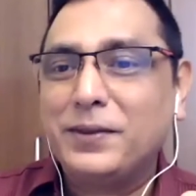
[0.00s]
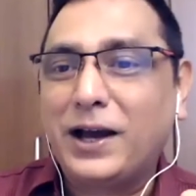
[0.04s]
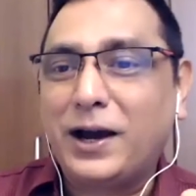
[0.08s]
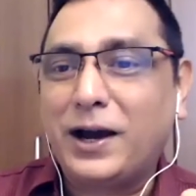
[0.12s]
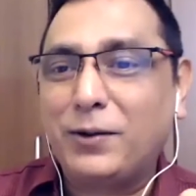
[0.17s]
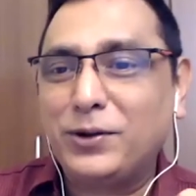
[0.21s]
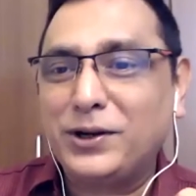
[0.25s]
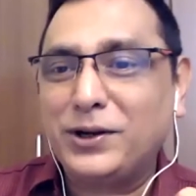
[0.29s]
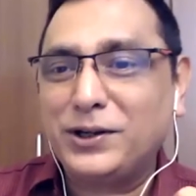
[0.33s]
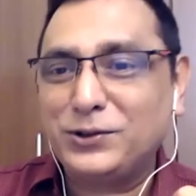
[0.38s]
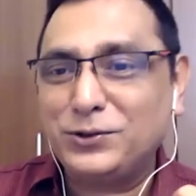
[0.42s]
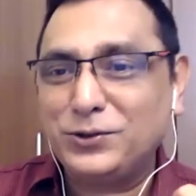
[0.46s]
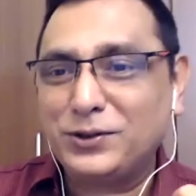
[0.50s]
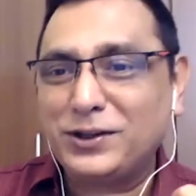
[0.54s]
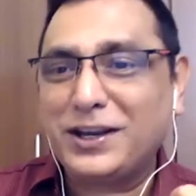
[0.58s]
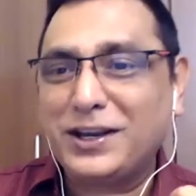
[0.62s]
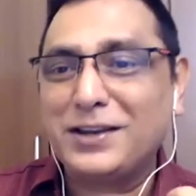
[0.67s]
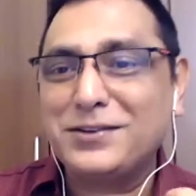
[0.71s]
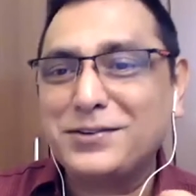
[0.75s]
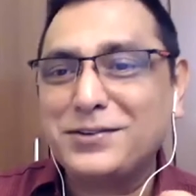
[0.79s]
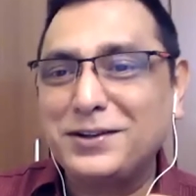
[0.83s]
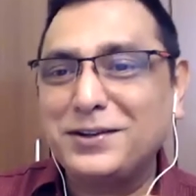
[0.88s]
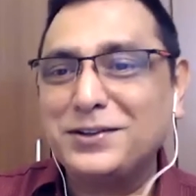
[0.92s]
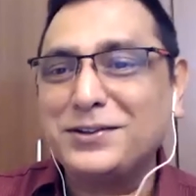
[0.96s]
Our
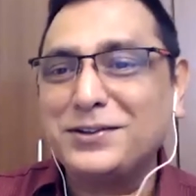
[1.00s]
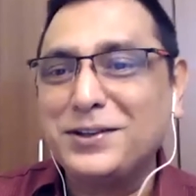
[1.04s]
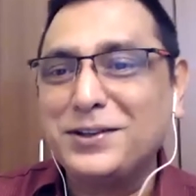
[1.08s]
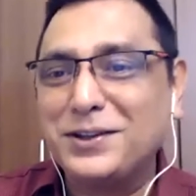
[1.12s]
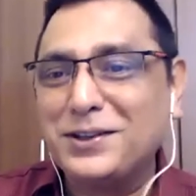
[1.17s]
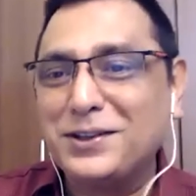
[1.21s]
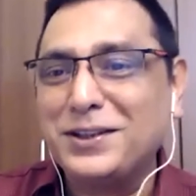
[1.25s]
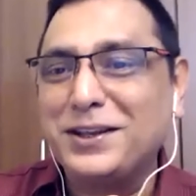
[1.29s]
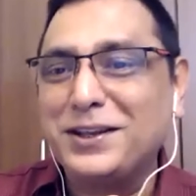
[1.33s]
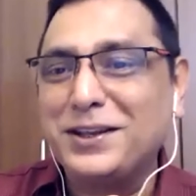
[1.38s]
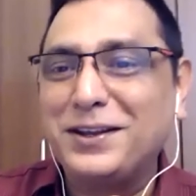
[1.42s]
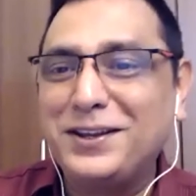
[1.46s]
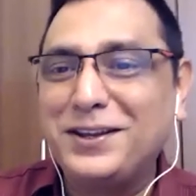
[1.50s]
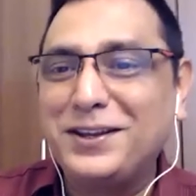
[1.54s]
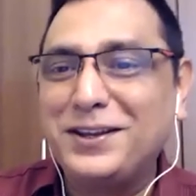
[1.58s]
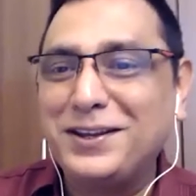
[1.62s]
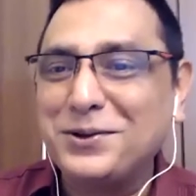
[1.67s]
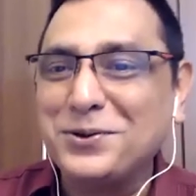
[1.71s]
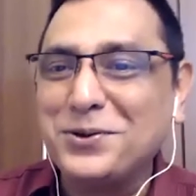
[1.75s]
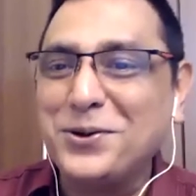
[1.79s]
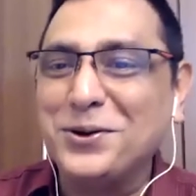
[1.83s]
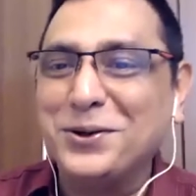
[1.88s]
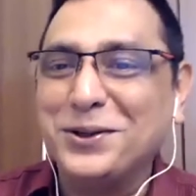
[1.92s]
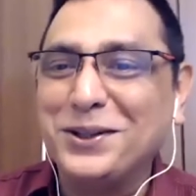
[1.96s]
education is in the
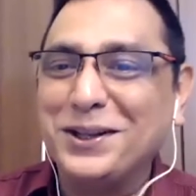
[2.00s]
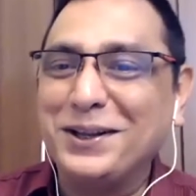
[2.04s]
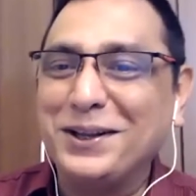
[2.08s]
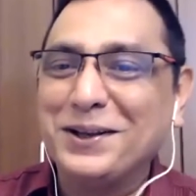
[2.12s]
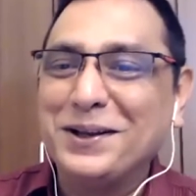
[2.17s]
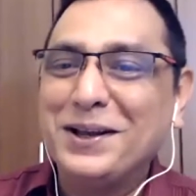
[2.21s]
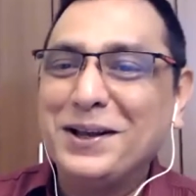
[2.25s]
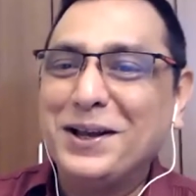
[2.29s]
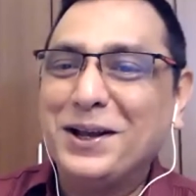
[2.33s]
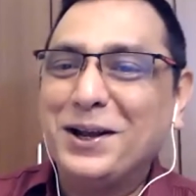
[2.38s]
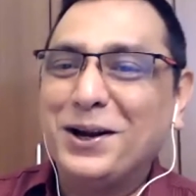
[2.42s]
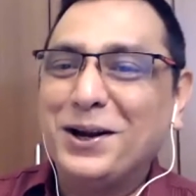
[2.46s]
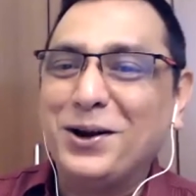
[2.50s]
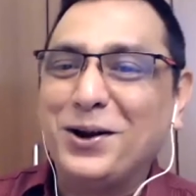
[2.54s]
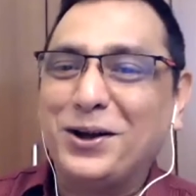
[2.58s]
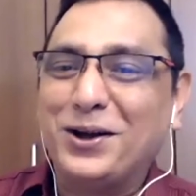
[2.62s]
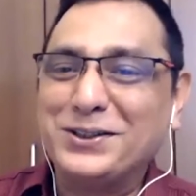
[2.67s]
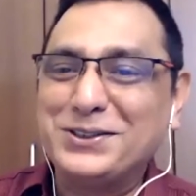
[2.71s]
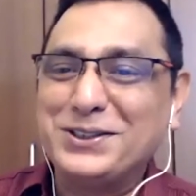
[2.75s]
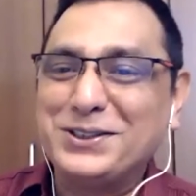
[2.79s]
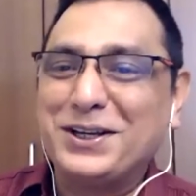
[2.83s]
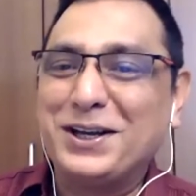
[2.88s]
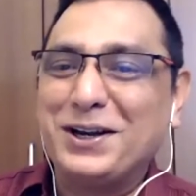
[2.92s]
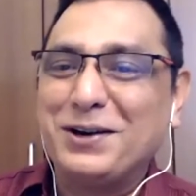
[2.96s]
the
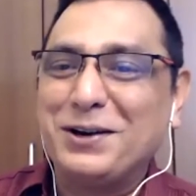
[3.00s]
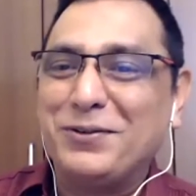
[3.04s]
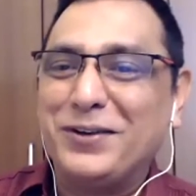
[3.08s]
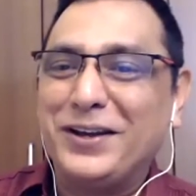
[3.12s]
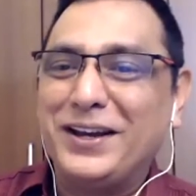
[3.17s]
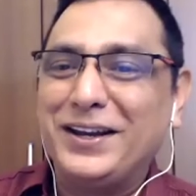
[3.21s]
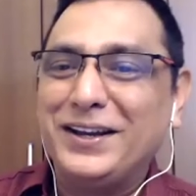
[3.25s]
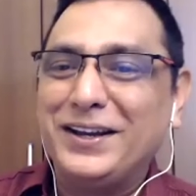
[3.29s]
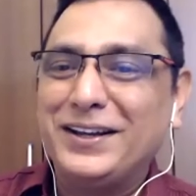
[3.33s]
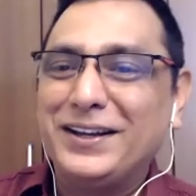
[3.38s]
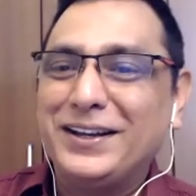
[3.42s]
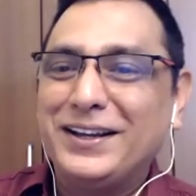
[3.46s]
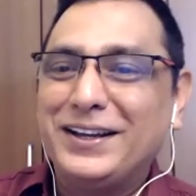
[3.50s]
logical way.